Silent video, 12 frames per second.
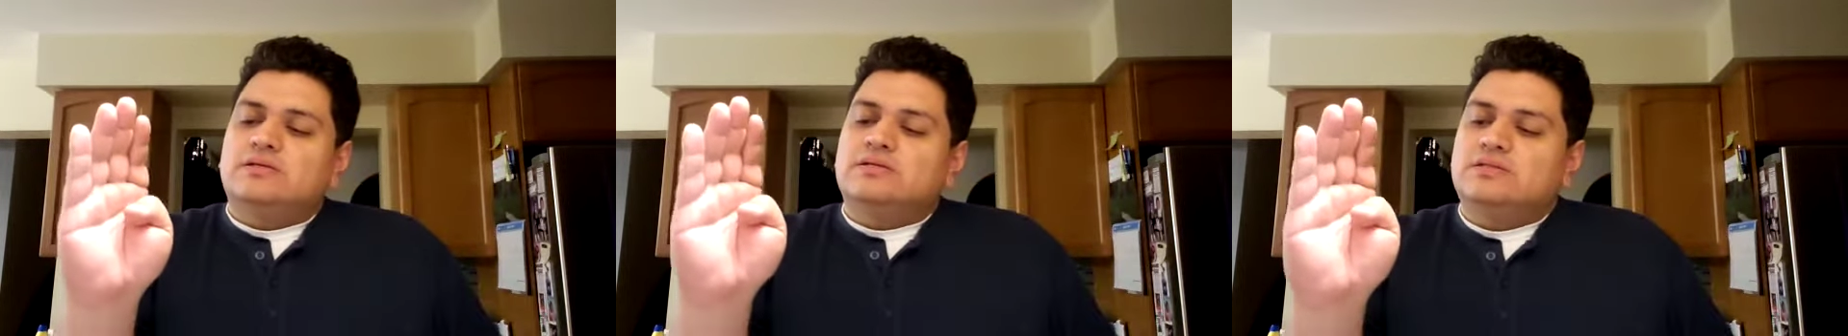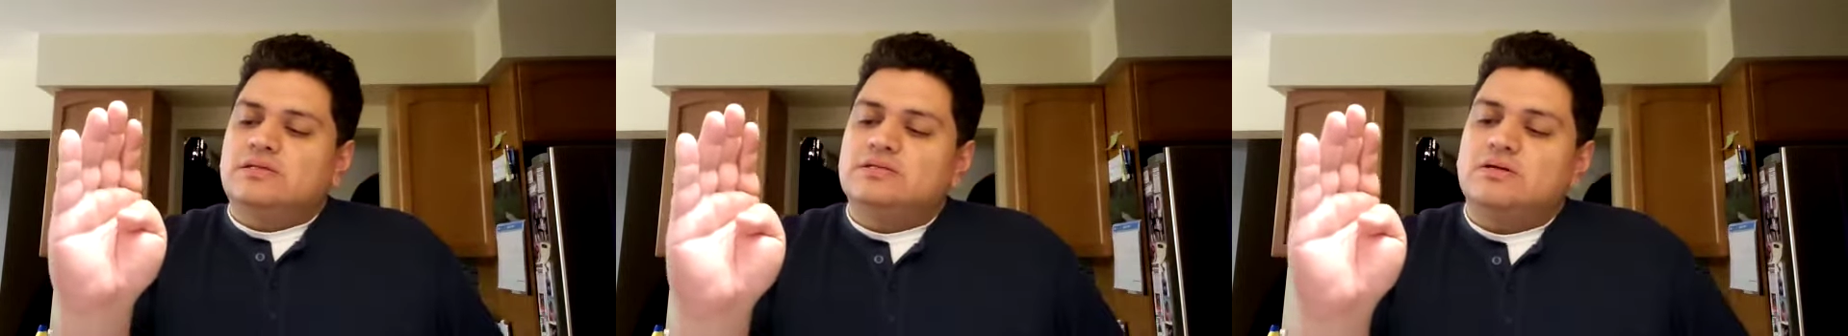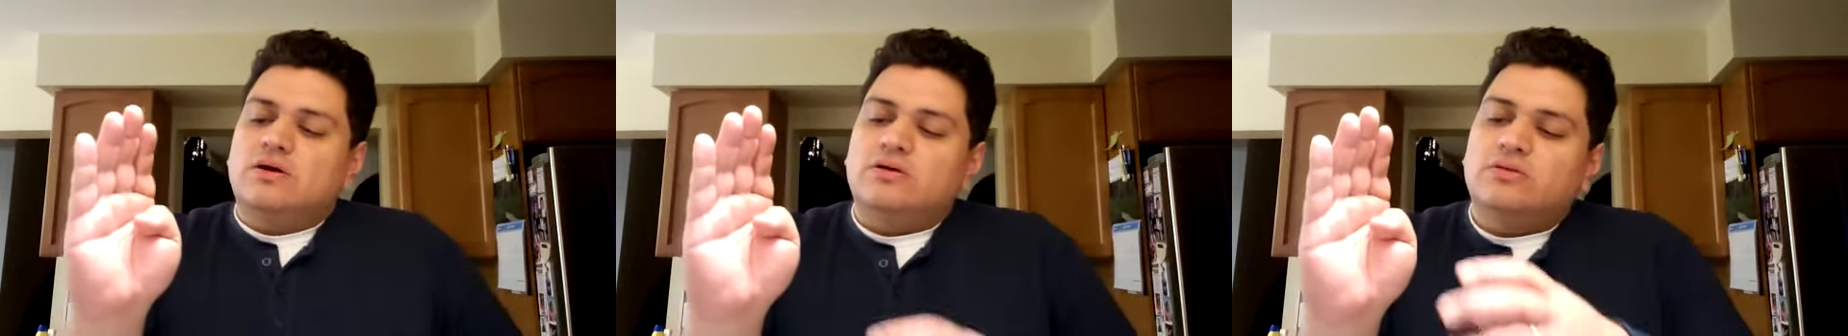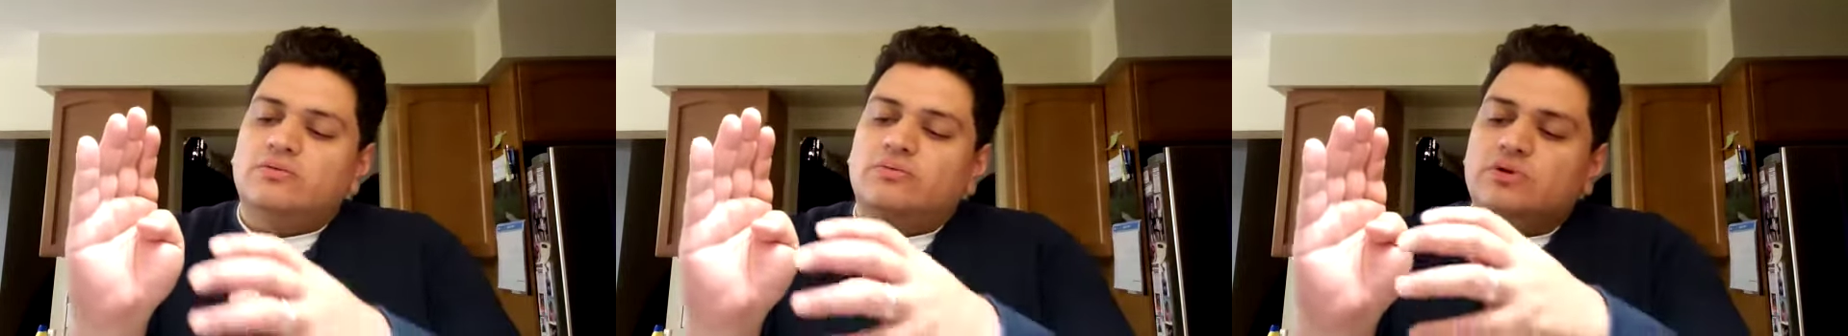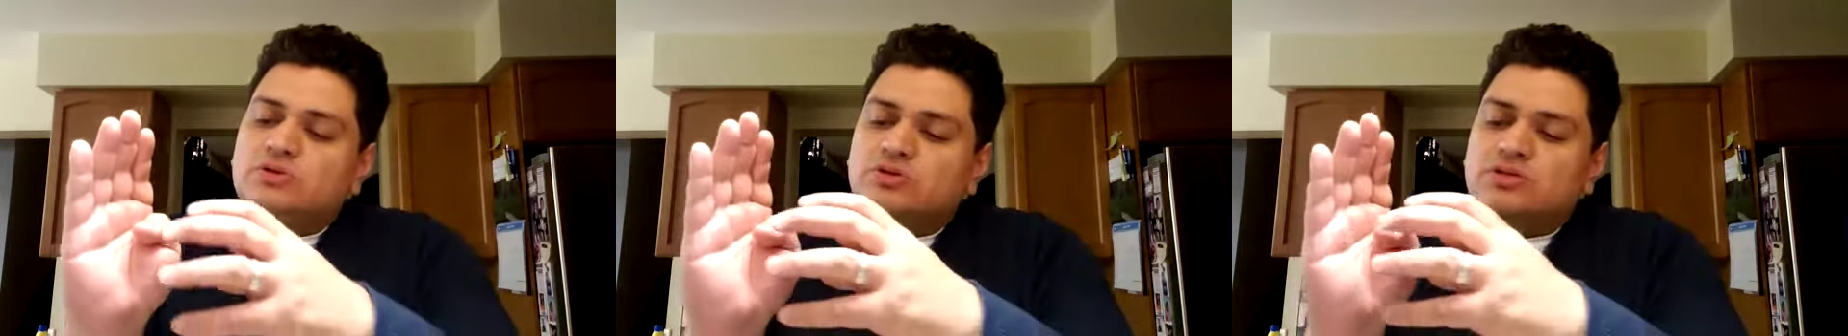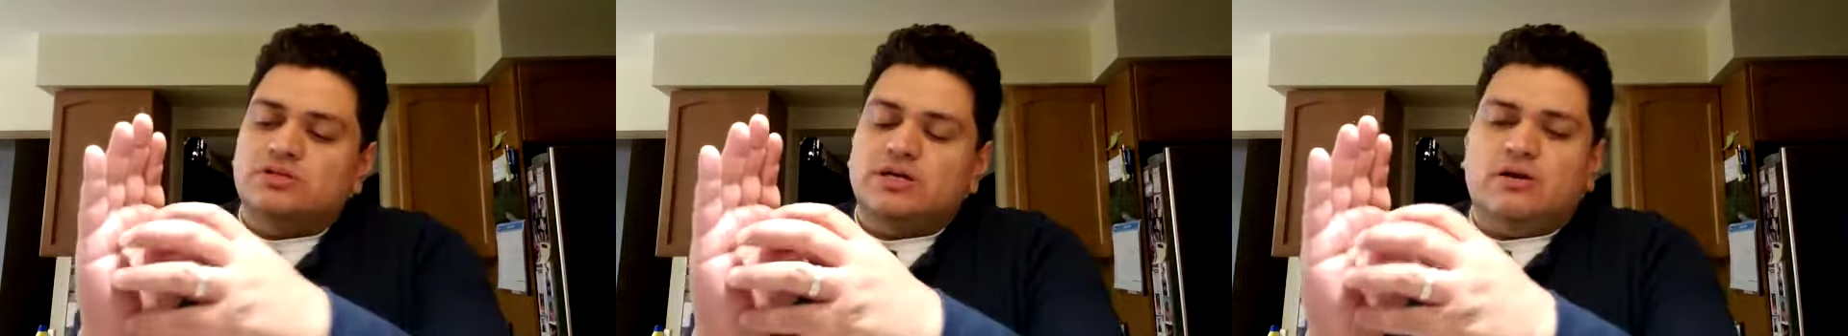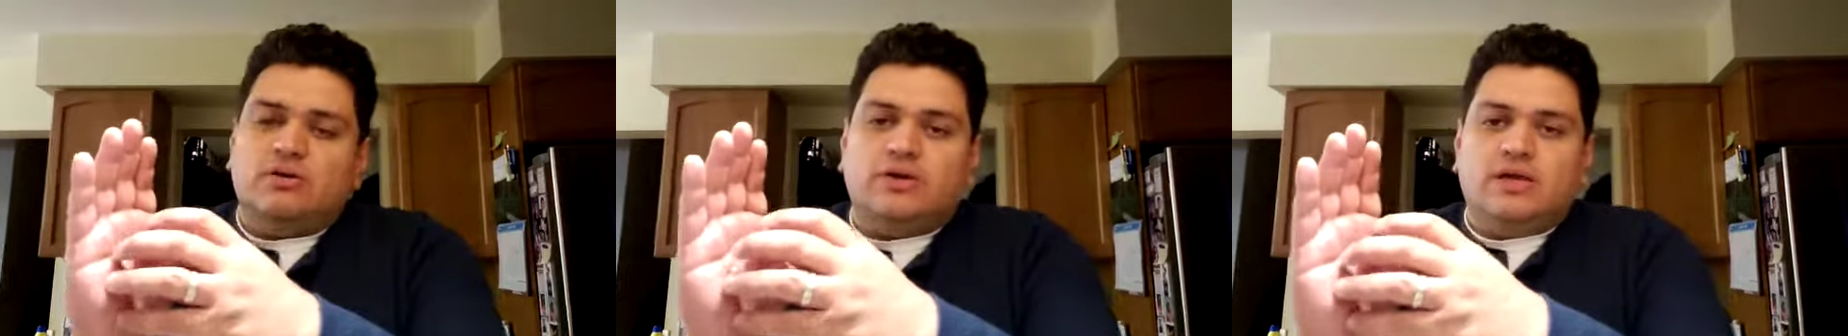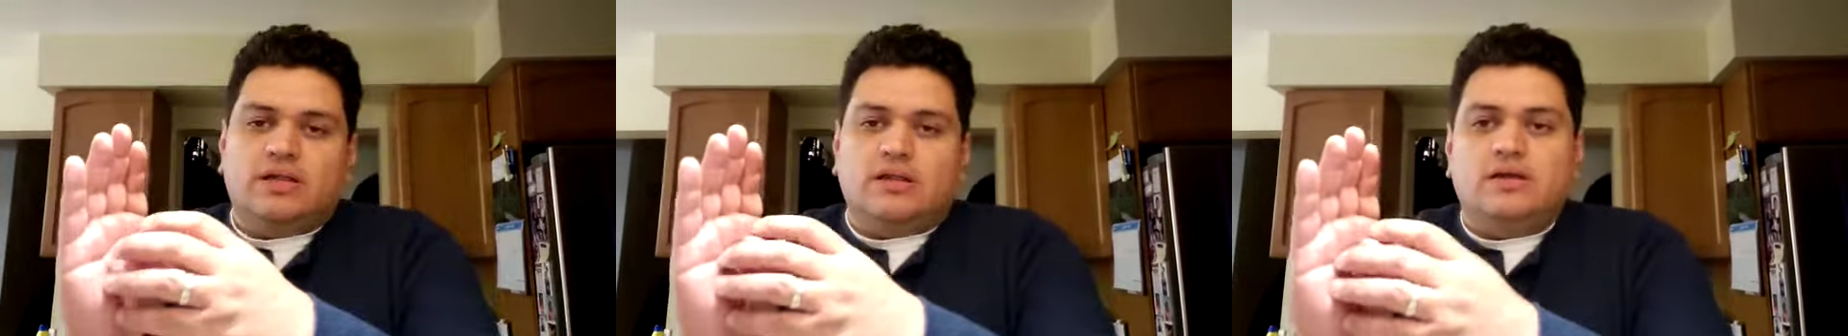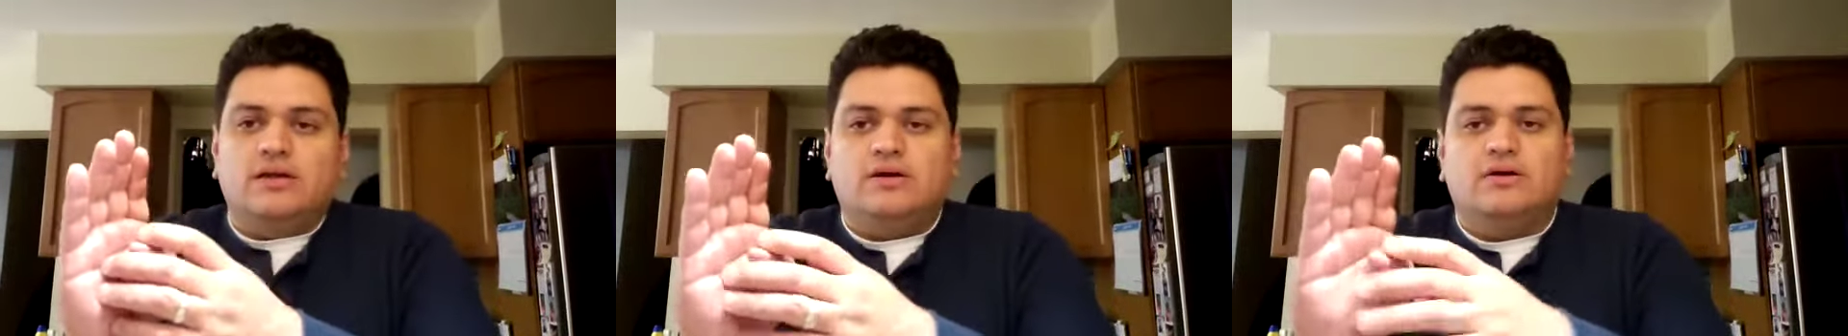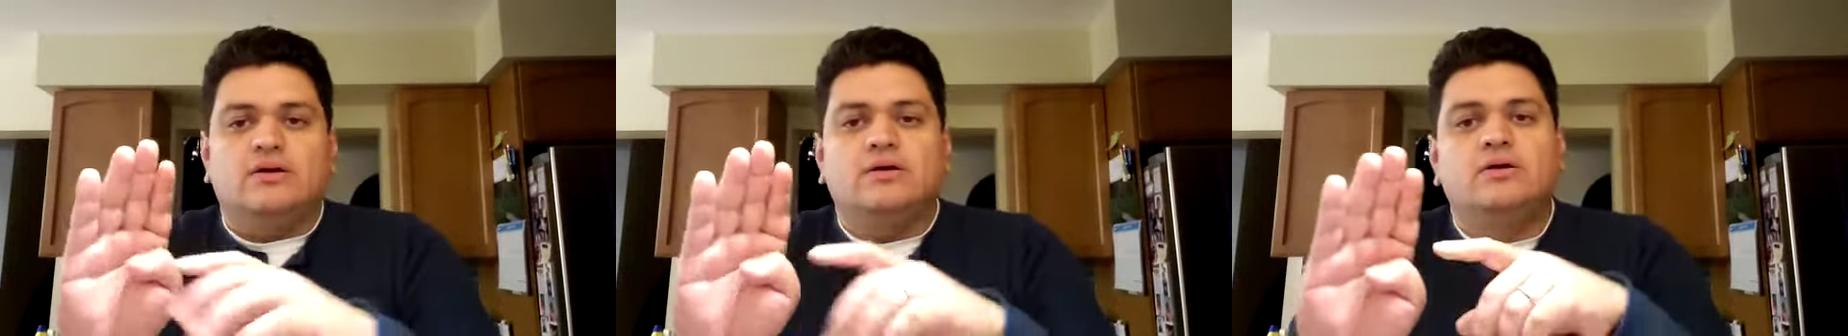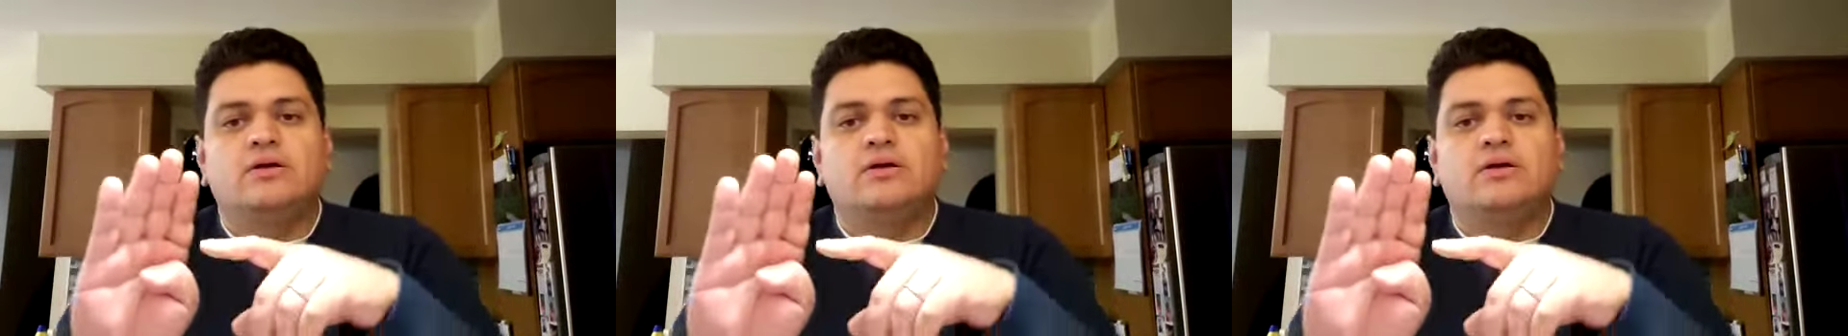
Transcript: since all the resources are allocated here,